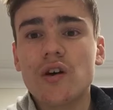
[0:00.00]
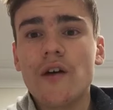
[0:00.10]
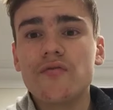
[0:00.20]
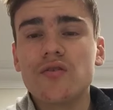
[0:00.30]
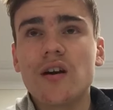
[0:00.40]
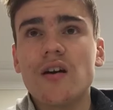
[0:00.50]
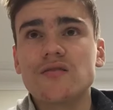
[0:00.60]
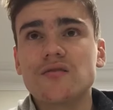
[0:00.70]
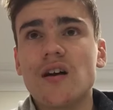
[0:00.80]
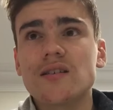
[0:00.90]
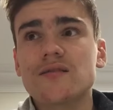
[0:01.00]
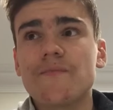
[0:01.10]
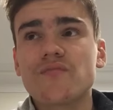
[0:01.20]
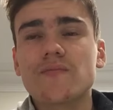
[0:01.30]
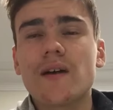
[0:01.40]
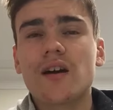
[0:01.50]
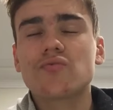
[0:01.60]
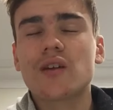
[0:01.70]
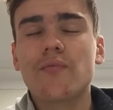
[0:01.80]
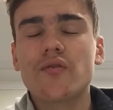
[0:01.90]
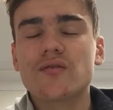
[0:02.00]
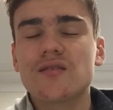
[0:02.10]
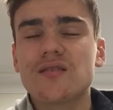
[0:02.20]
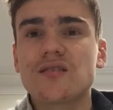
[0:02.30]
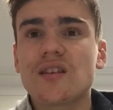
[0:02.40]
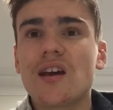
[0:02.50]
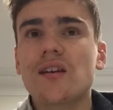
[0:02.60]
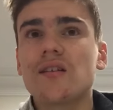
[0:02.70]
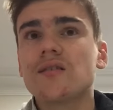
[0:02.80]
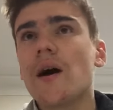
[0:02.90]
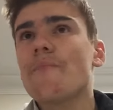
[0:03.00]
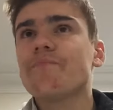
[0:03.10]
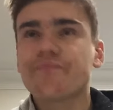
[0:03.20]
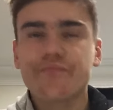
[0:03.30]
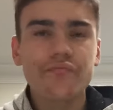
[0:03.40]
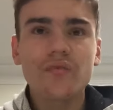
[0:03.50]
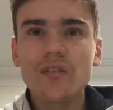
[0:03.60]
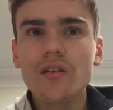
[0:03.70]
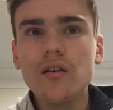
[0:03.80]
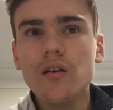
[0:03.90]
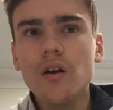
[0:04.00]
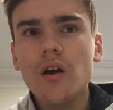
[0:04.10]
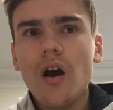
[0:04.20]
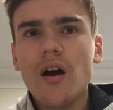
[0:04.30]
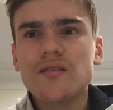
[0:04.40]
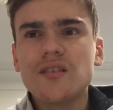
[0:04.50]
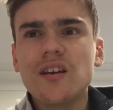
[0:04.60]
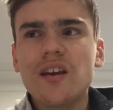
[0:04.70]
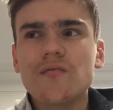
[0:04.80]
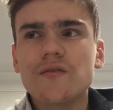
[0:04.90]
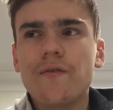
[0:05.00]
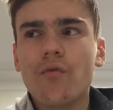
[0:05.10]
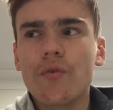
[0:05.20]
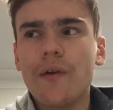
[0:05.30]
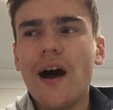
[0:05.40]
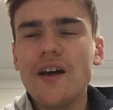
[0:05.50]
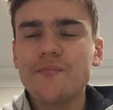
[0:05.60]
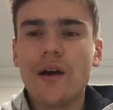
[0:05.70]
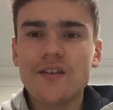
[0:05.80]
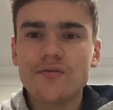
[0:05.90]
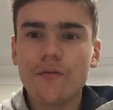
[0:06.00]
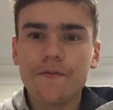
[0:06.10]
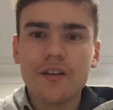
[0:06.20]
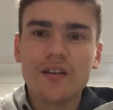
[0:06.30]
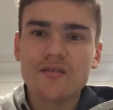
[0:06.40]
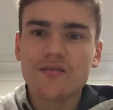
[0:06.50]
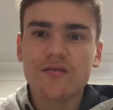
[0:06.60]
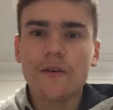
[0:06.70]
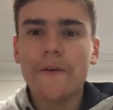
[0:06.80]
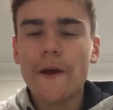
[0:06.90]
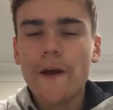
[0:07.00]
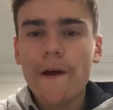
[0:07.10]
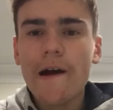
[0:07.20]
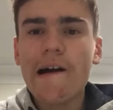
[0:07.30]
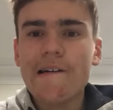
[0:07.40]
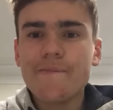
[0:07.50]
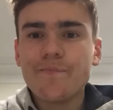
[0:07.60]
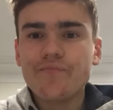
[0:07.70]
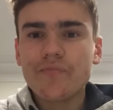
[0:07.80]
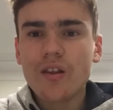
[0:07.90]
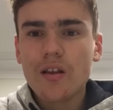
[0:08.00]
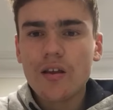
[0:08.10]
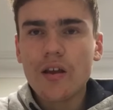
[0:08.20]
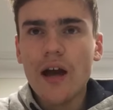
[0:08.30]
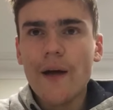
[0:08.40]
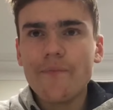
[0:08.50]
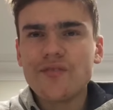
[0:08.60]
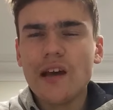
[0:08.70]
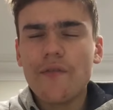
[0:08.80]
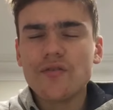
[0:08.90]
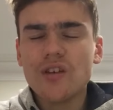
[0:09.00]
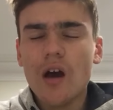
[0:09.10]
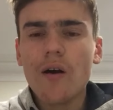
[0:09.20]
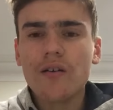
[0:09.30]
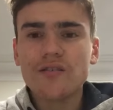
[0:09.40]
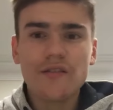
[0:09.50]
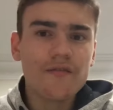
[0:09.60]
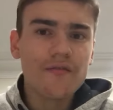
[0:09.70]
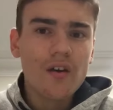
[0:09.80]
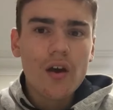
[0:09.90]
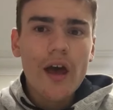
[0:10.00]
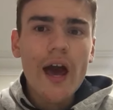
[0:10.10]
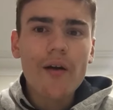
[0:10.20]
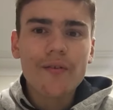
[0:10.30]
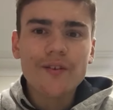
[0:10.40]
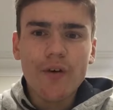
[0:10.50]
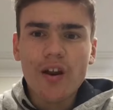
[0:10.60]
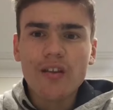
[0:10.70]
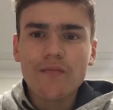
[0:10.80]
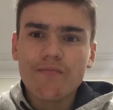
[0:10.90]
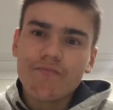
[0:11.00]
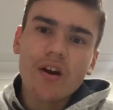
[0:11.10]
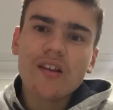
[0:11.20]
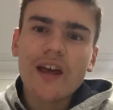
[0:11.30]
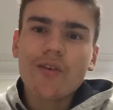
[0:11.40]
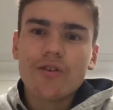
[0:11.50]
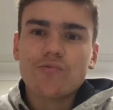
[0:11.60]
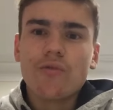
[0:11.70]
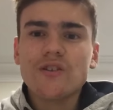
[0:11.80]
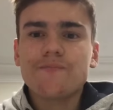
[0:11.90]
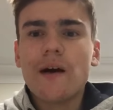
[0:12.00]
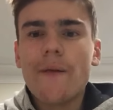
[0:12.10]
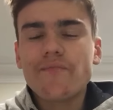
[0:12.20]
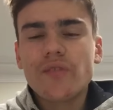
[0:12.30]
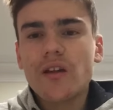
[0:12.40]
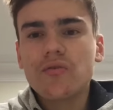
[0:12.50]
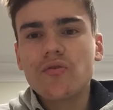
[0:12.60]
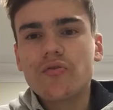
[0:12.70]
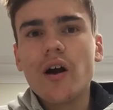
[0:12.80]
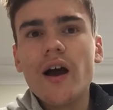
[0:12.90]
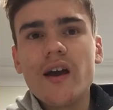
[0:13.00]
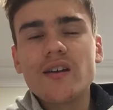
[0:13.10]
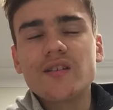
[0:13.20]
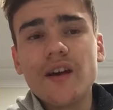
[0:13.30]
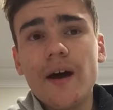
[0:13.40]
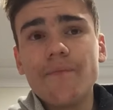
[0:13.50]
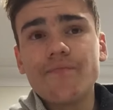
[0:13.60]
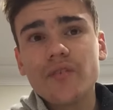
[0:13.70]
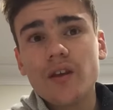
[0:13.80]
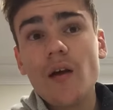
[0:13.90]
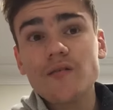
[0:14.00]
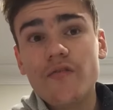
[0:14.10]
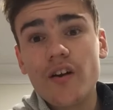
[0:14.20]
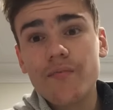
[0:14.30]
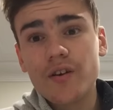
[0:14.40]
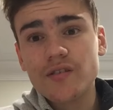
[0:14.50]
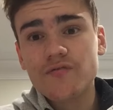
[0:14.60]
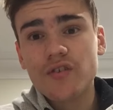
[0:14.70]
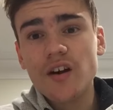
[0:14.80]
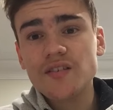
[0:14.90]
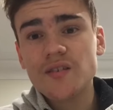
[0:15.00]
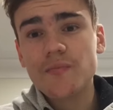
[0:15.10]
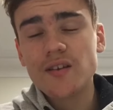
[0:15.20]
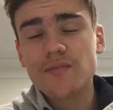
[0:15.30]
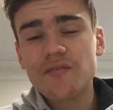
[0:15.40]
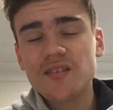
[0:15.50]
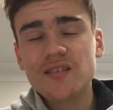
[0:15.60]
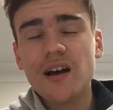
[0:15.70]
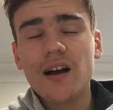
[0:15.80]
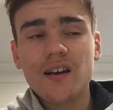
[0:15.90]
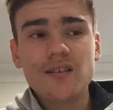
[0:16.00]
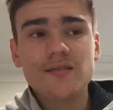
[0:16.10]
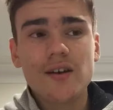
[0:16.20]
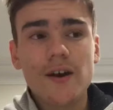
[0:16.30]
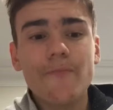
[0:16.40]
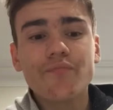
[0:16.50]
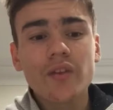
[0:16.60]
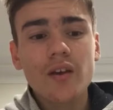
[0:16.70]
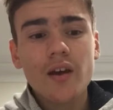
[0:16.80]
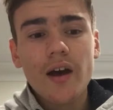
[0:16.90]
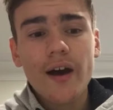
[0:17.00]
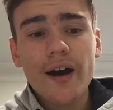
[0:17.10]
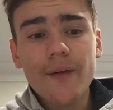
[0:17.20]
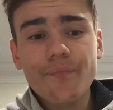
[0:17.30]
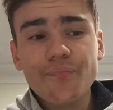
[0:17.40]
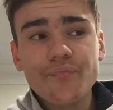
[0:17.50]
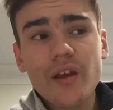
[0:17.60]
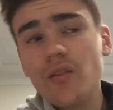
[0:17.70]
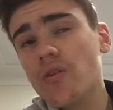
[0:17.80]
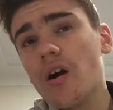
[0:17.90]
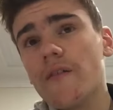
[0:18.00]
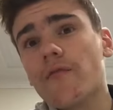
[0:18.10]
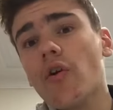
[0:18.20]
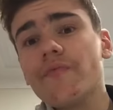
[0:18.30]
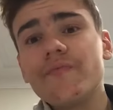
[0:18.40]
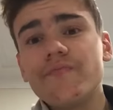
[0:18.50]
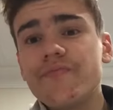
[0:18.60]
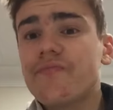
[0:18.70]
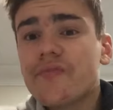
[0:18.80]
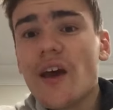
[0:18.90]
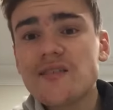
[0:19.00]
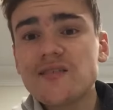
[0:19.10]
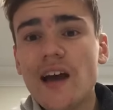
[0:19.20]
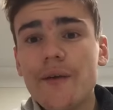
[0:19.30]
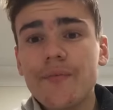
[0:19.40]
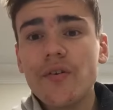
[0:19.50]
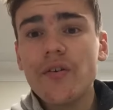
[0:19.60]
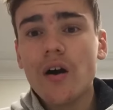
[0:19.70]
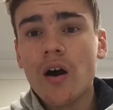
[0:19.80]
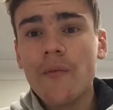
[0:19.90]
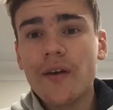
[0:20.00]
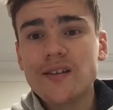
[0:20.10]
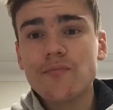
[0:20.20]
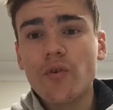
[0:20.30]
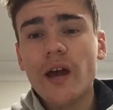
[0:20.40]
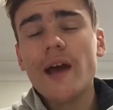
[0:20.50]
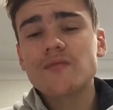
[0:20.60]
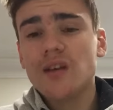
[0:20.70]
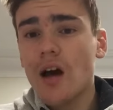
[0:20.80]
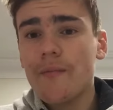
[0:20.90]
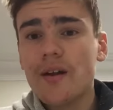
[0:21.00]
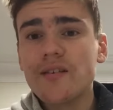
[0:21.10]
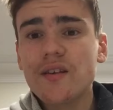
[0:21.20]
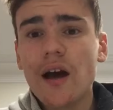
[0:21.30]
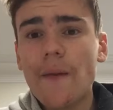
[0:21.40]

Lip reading: a try for Newcastle Knights to make it 20 points to 16. And I was thinking it was a forward pass by his little flick to Stafford Toa because of how his body language was, but you know, it looked alright, and yeah, it was a very impressive try assist by Simi Sasagi. So yeah, look, overall decent debut. I hope he gets more game time, and